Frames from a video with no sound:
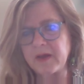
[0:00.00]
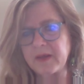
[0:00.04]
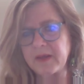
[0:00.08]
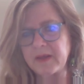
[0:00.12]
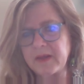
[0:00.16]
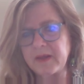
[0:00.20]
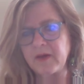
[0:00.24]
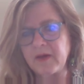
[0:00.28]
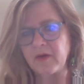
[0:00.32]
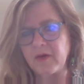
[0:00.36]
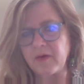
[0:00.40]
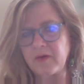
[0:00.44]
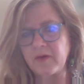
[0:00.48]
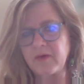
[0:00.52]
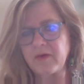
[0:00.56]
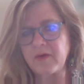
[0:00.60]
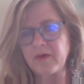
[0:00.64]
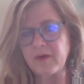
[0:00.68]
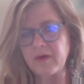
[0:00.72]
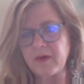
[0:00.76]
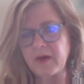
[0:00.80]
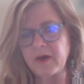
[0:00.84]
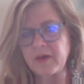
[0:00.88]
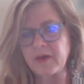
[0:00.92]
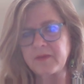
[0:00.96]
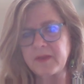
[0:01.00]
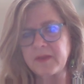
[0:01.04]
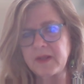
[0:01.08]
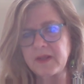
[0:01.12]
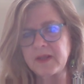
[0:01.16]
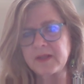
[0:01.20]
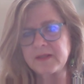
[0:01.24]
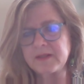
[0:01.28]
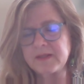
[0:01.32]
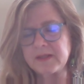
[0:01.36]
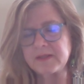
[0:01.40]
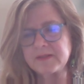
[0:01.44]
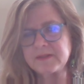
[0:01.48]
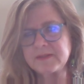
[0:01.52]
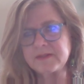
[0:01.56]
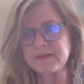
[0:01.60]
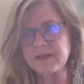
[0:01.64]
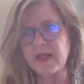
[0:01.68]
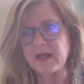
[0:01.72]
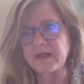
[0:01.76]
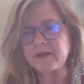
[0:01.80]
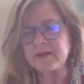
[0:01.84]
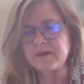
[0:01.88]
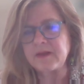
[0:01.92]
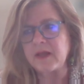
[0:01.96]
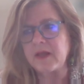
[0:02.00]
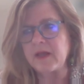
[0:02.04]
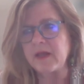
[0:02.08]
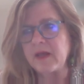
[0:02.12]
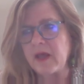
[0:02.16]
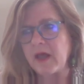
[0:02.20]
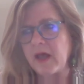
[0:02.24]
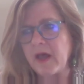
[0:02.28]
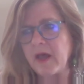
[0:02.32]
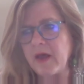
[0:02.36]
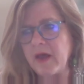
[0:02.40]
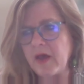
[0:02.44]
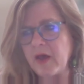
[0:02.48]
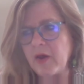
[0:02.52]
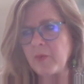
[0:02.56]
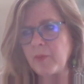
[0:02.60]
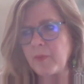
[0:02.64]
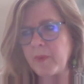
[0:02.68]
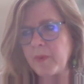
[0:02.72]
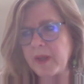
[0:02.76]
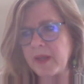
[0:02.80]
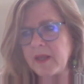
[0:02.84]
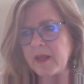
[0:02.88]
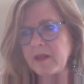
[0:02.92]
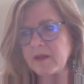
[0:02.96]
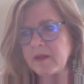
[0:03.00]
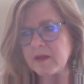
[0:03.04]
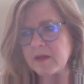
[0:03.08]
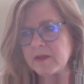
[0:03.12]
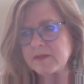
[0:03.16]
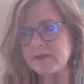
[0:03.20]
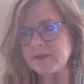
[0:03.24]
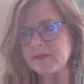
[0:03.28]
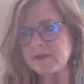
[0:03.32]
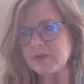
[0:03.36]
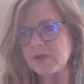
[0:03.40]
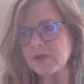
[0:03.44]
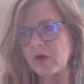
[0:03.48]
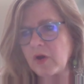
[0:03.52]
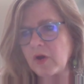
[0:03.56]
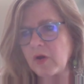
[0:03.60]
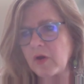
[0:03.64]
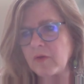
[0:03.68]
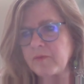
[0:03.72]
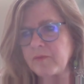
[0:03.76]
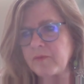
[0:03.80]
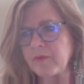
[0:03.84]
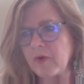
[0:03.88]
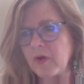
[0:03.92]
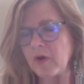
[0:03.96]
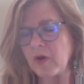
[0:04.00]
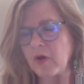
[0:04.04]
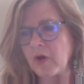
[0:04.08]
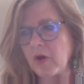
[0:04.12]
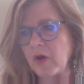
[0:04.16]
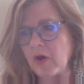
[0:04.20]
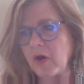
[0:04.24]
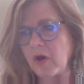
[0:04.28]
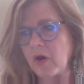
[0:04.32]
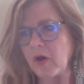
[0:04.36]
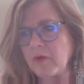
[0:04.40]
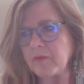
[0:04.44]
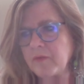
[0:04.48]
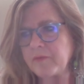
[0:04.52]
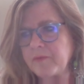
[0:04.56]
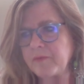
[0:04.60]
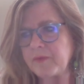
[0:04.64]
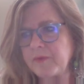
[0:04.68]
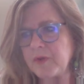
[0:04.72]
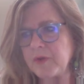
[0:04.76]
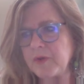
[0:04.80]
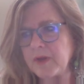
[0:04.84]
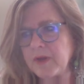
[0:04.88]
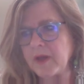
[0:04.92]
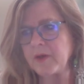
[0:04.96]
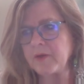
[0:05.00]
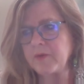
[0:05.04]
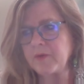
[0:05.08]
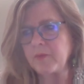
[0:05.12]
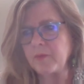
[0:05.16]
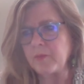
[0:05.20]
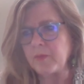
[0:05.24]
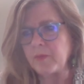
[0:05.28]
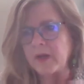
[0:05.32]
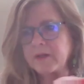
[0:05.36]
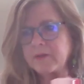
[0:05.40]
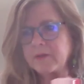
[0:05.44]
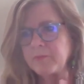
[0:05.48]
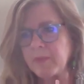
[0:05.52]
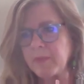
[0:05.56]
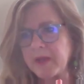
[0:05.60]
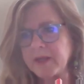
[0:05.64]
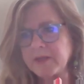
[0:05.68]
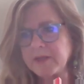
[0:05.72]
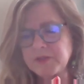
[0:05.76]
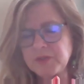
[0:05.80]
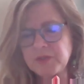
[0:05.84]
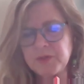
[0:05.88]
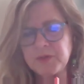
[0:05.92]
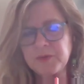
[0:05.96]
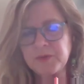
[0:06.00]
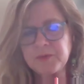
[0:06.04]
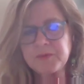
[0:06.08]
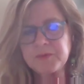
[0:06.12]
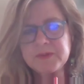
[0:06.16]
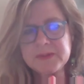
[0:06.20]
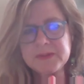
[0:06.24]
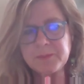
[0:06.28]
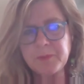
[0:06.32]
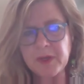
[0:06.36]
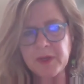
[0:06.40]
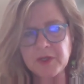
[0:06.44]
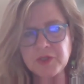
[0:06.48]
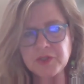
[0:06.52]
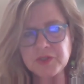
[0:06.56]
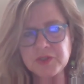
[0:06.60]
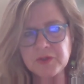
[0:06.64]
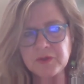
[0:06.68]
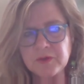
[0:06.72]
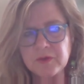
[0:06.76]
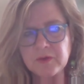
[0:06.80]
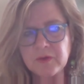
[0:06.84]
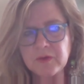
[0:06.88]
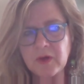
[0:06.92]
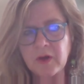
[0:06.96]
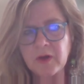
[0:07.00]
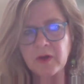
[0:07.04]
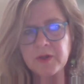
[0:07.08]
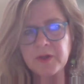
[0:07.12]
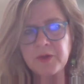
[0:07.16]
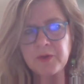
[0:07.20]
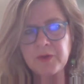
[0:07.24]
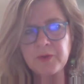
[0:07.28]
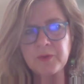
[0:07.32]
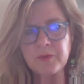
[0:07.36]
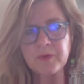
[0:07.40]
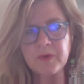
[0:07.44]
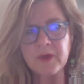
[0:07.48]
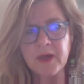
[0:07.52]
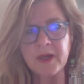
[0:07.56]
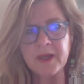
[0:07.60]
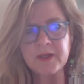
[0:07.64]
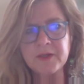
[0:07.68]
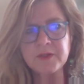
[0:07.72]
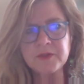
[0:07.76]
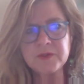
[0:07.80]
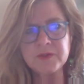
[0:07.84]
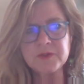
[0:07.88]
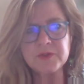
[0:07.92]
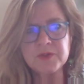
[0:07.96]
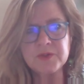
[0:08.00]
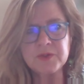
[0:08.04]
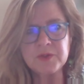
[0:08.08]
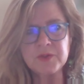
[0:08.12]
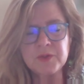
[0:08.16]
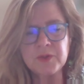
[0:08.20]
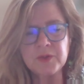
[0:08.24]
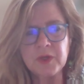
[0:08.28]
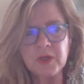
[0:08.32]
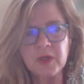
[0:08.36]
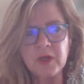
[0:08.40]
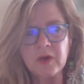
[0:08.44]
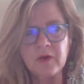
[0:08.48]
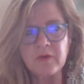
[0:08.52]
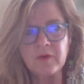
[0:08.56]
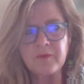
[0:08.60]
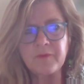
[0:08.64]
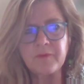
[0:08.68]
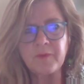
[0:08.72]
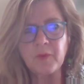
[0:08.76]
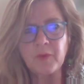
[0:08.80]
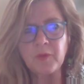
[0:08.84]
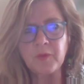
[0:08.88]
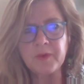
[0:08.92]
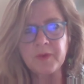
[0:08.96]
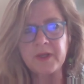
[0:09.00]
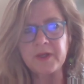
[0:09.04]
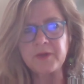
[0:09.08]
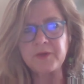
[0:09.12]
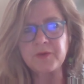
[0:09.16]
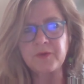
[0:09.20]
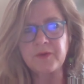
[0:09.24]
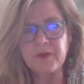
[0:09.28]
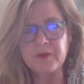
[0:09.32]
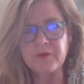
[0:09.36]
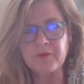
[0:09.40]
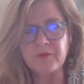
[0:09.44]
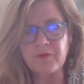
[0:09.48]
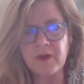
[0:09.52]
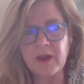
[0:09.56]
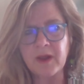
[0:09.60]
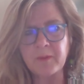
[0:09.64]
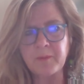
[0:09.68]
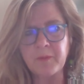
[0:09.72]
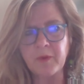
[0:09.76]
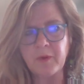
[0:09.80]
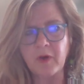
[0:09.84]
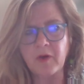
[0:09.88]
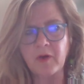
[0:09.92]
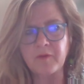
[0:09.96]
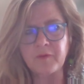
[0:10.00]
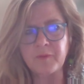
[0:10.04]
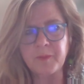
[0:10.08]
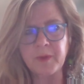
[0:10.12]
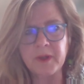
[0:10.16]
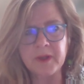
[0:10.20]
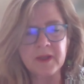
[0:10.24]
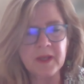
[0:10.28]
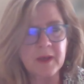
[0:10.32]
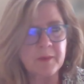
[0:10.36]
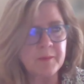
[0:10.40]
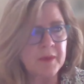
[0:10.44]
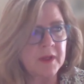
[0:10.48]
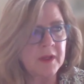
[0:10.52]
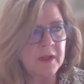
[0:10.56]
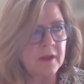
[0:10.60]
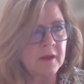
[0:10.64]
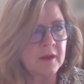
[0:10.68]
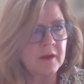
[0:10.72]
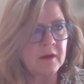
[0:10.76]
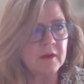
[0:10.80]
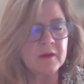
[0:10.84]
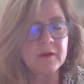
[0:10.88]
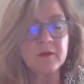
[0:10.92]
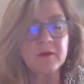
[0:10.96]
yeah, I think it is that awareness of what makes you special. Are you going to fall into the trap of becoming